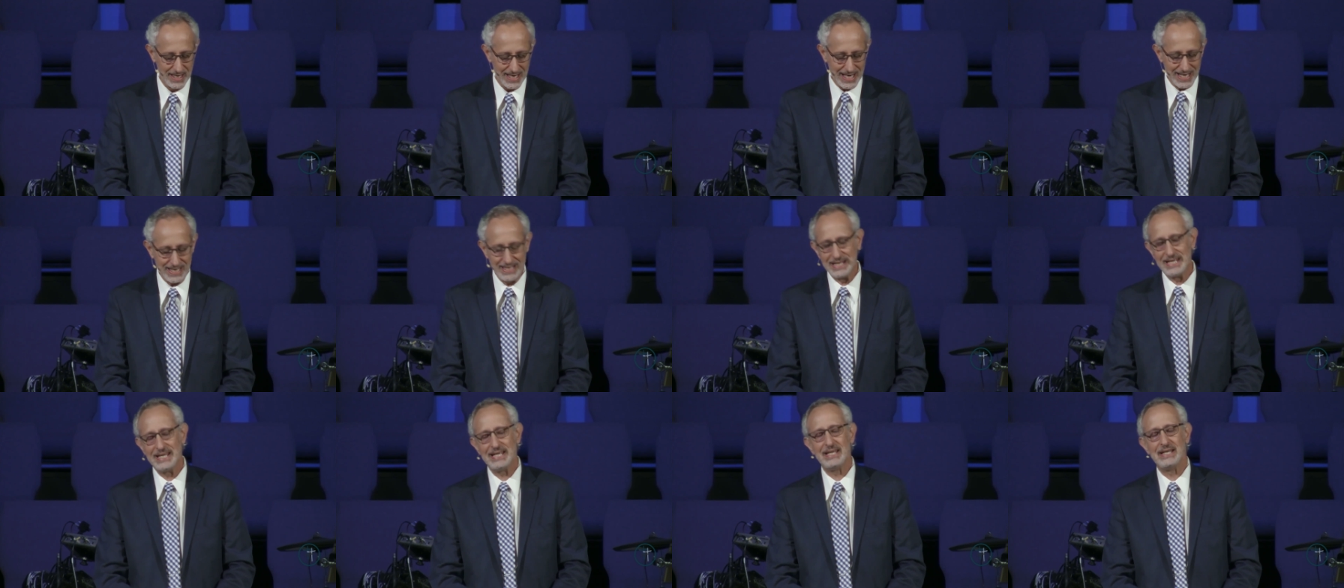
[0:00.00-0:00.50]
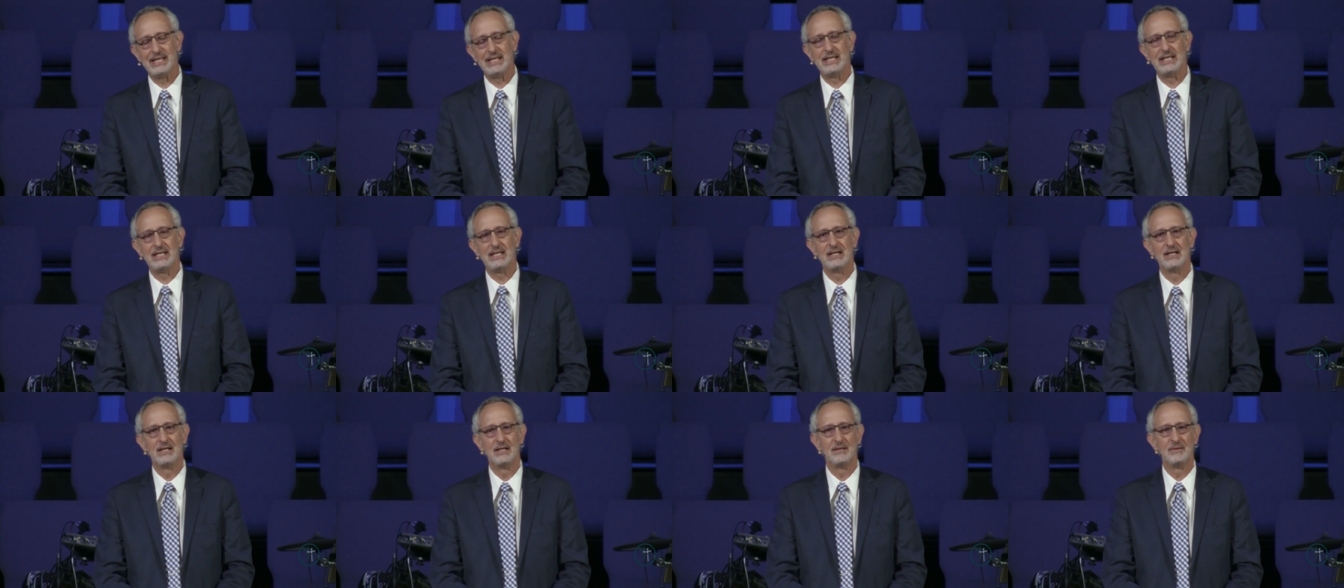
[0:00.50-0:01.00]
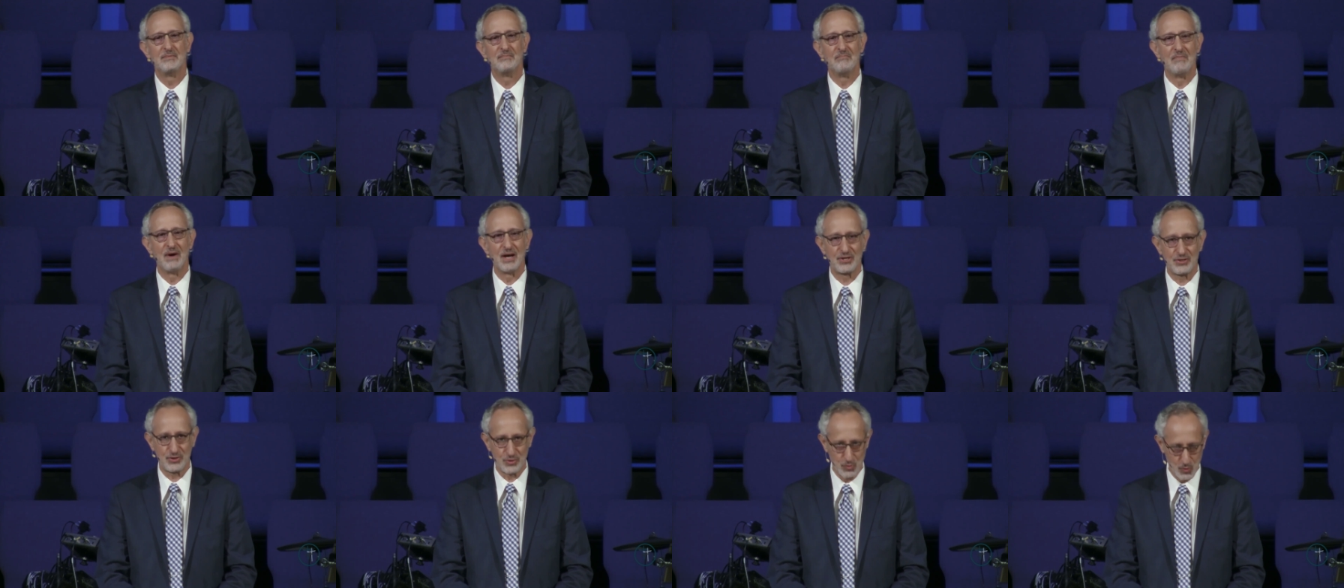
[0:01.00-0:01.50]
and he
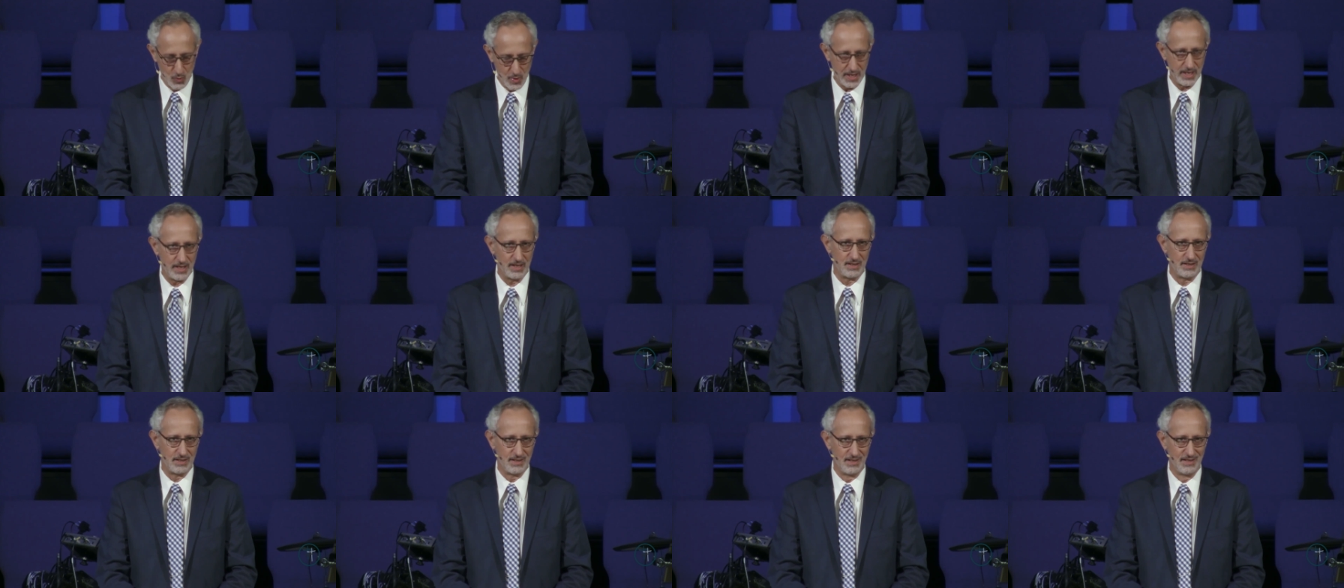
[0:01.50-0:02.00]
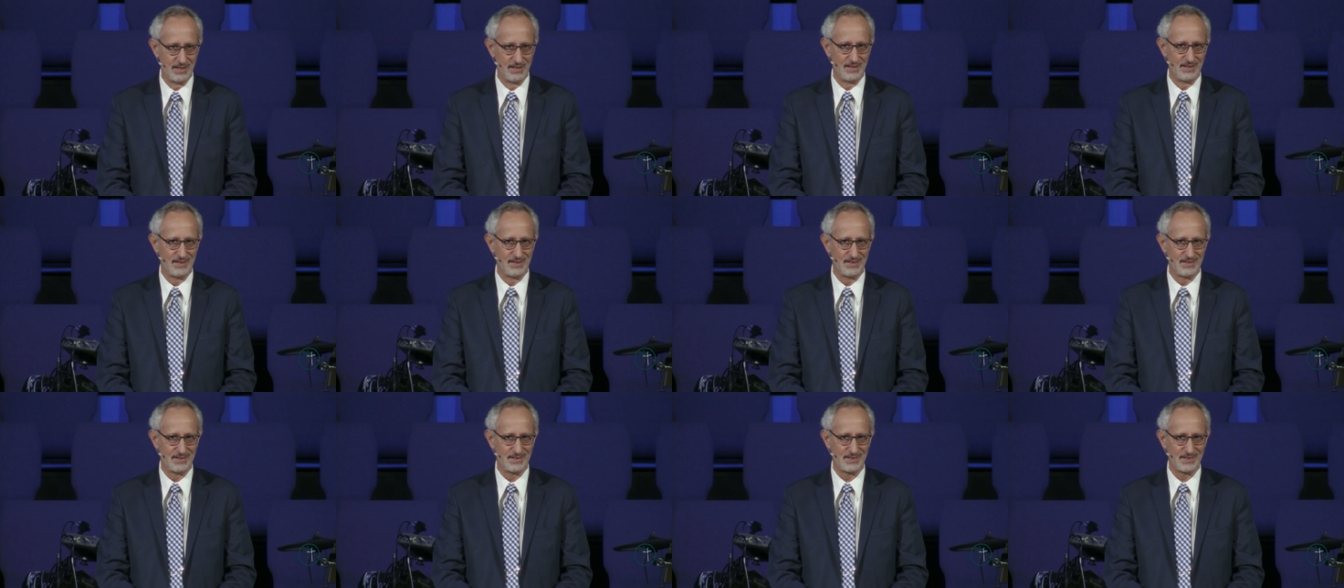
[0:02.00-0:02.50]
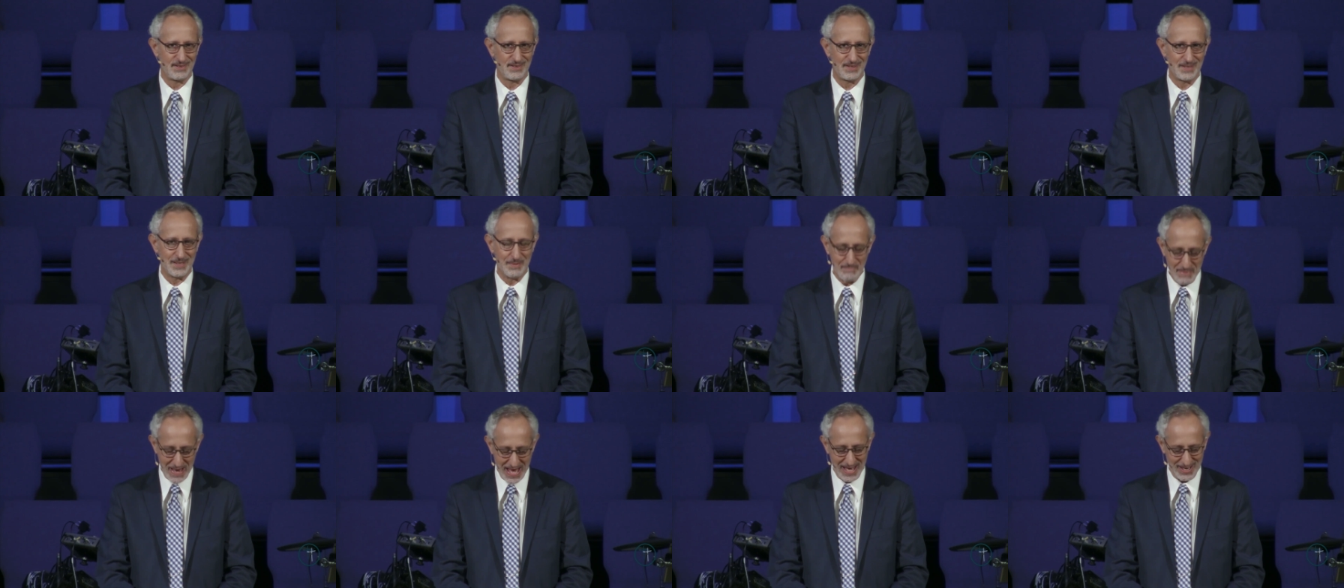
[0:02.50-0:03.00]
must win
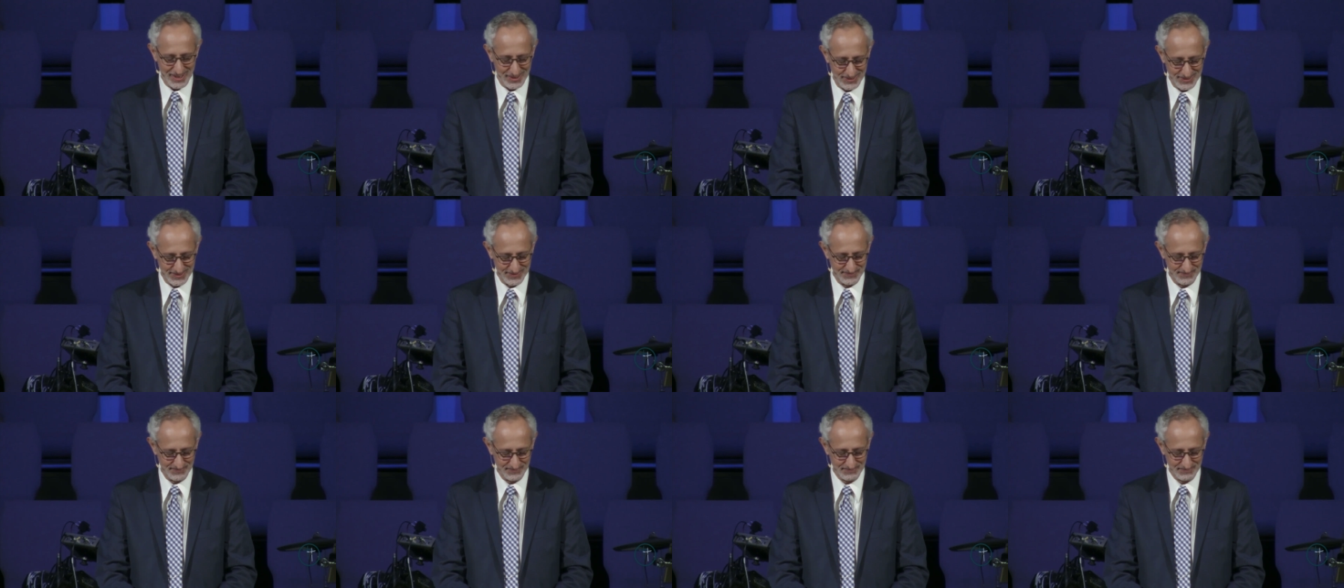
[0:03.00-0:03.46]
the battle.